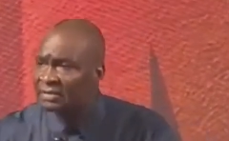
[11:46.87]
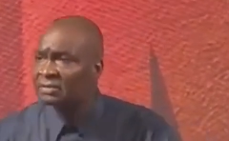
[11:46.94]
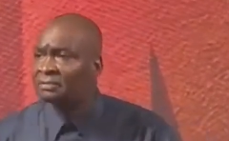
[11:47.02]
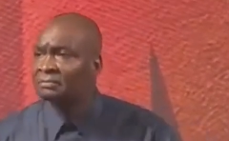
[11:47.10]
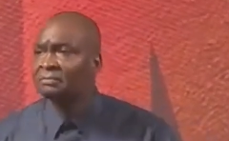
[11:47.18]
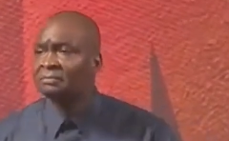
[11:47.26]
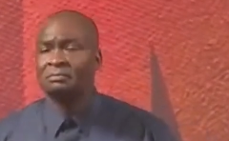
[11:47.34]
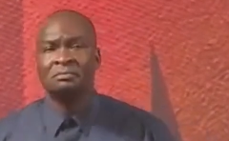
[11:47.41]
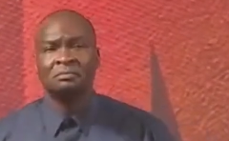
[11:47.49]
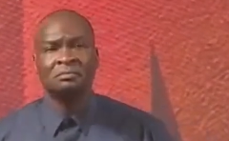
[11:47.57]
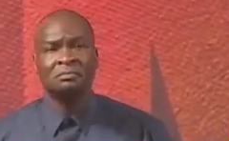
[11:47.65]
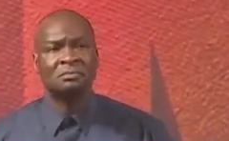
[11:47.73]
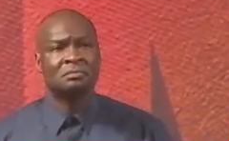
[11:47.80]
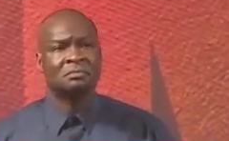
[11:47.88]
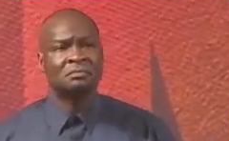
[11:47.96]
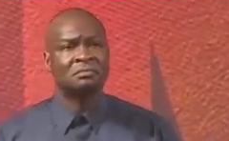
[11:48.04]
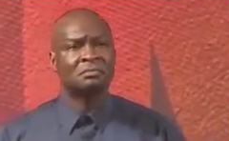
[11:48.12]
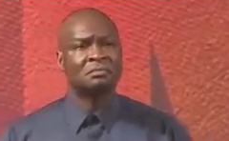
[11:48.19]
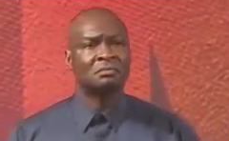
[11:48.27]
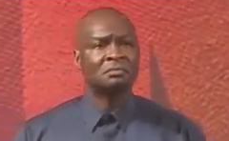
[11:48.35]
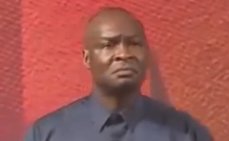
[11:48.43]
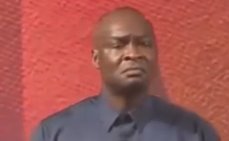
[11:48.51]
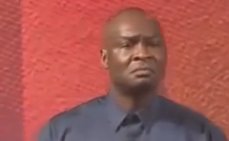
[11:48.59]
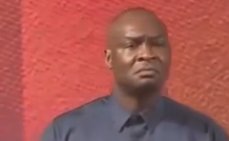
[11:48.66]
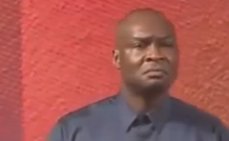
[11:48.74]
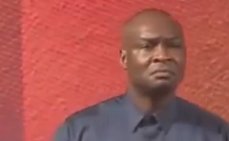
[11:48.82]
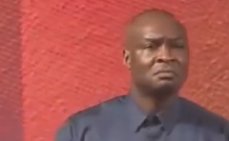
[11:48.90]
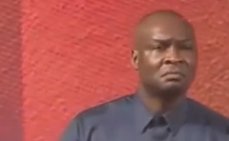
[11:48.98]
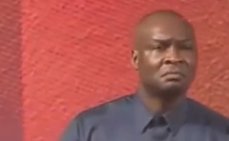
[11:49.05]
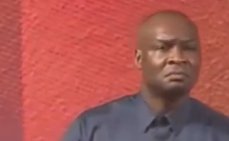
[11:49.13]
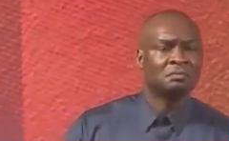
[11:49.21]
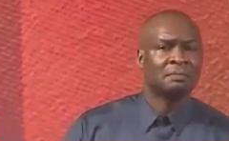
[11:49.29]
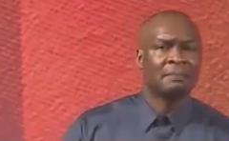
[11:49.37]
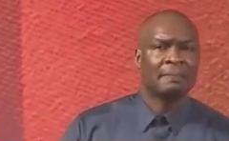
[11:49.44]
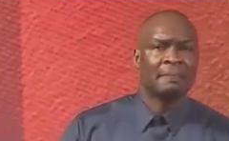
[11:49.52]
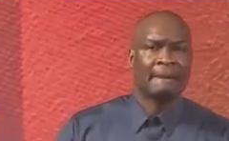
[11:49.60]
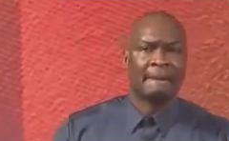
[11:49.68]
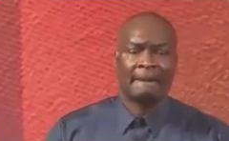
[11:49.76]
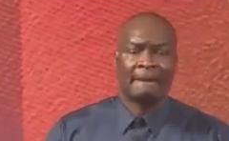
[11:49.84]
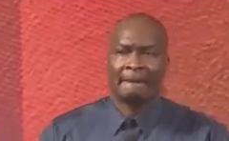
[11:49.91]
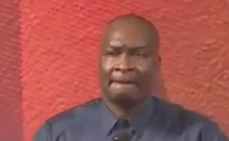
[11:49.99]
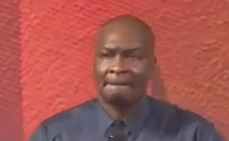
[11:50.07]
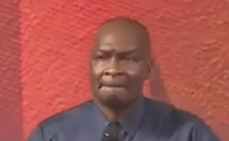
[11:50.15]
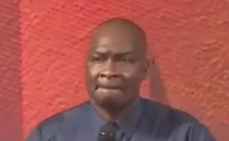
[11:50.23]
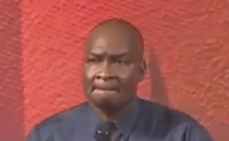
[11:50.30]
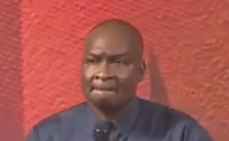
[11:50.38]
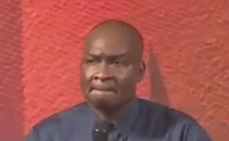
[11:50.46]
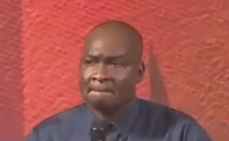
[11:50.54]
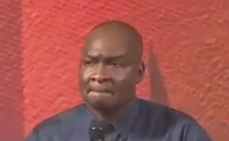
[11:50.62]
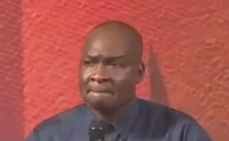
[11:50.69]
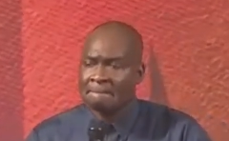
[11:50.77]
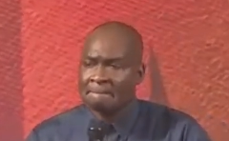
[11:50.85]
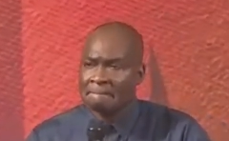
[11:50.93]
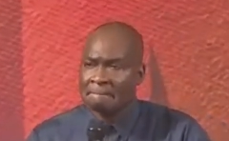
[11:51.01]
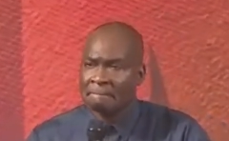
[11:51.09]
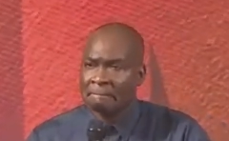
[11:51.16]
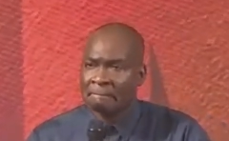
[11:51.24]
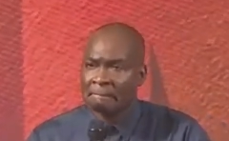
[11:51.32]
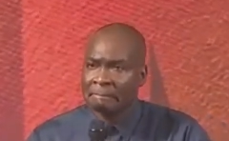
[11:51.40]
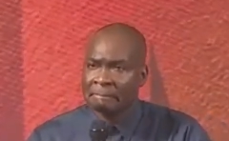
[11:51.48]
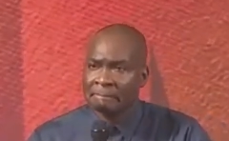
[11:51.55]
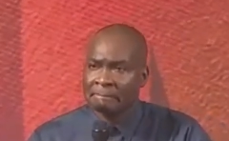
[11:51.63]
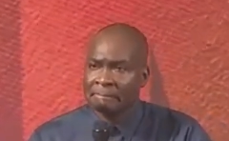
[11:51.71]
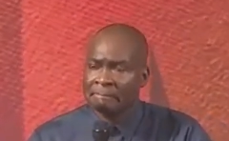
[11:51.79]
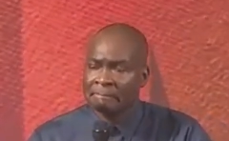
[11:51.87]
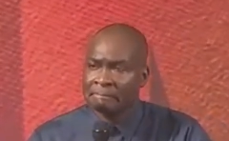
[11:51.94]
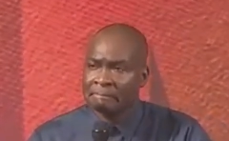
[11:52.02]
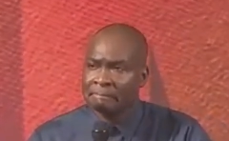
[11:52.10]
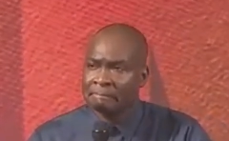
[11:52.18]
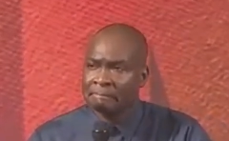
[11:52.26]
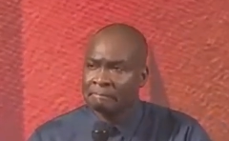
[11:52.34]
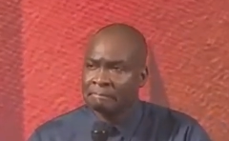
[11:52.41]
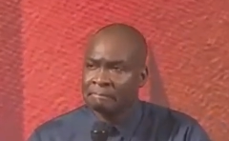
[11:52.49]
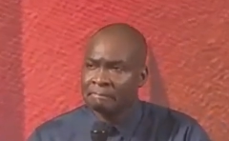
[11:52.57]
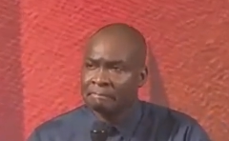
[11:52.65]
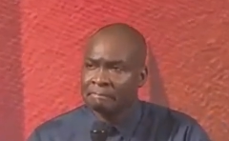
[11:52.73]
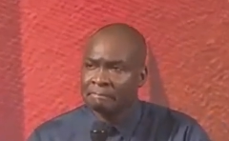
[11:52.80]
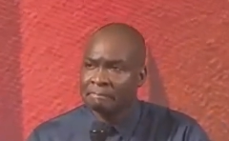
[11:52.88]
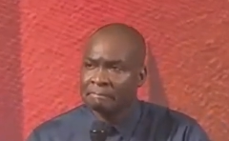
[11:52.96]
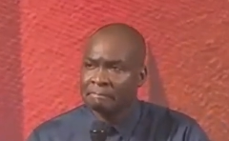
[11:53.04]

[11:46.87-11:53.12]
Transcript: [no speech]